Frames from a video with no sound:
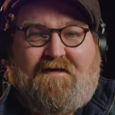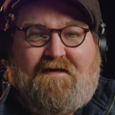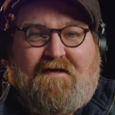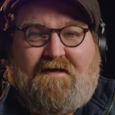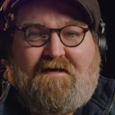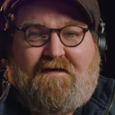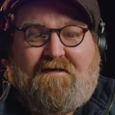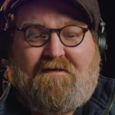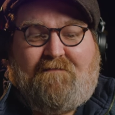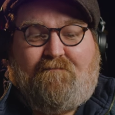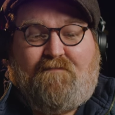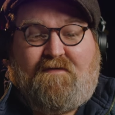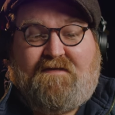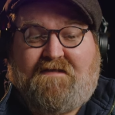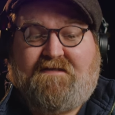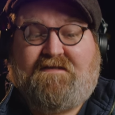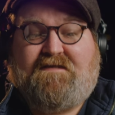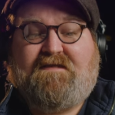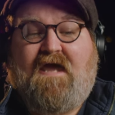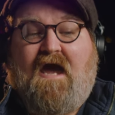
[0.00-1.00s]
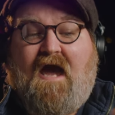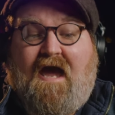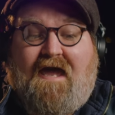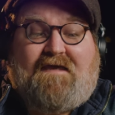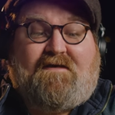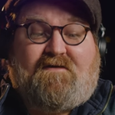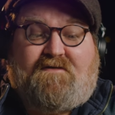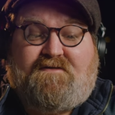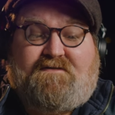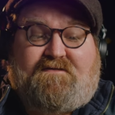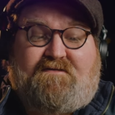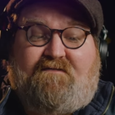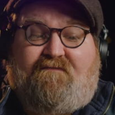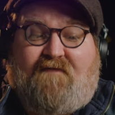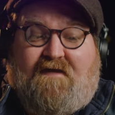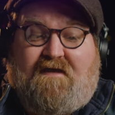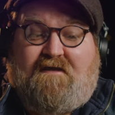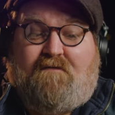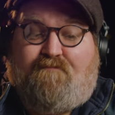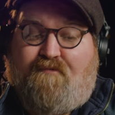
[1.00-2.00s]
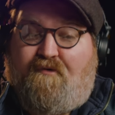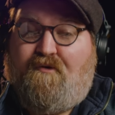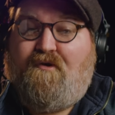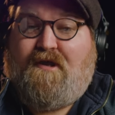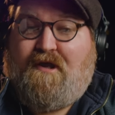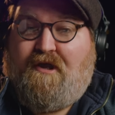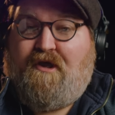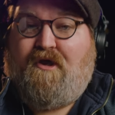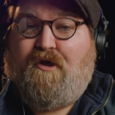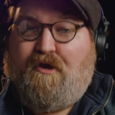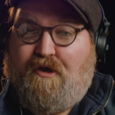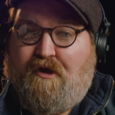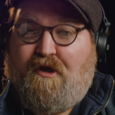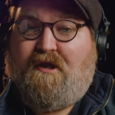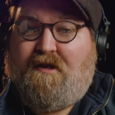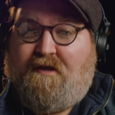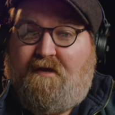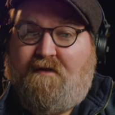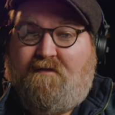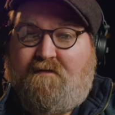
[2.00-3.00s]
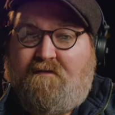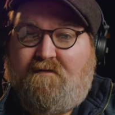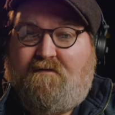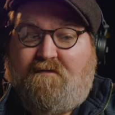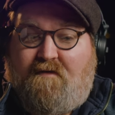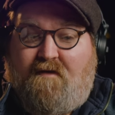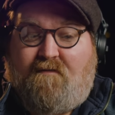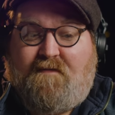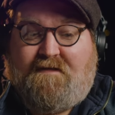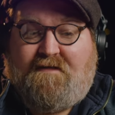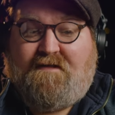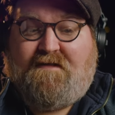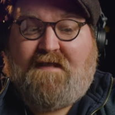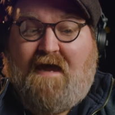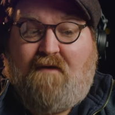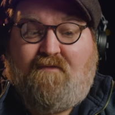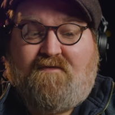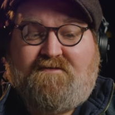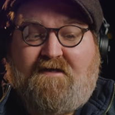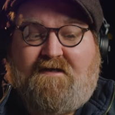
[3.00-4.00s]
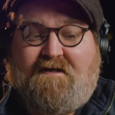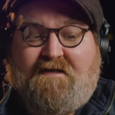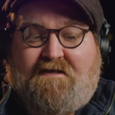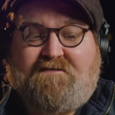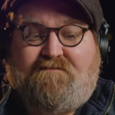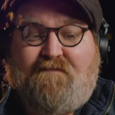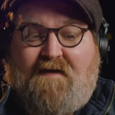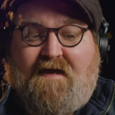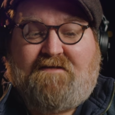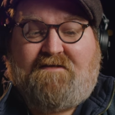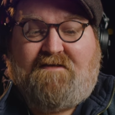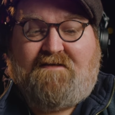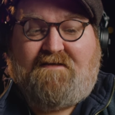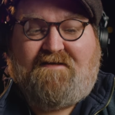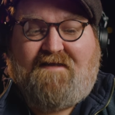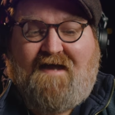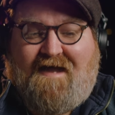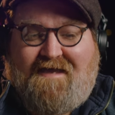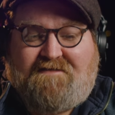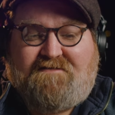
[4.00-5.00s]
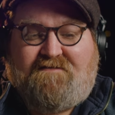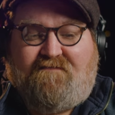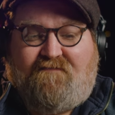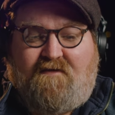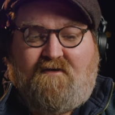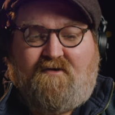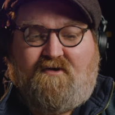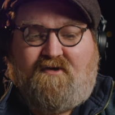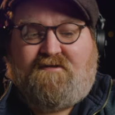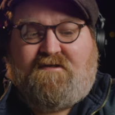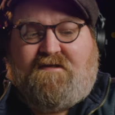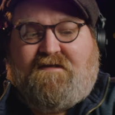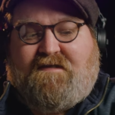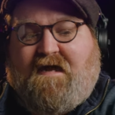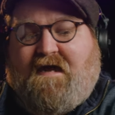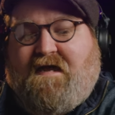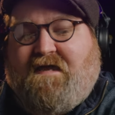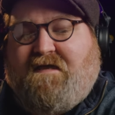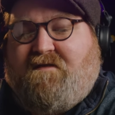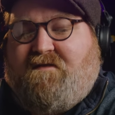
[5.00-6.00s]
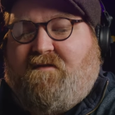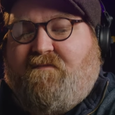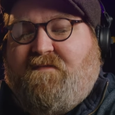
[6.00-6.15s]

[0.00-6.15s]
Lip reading: But the dials feel pretty good. I mean, that was unexpected. The dials feel good to dial.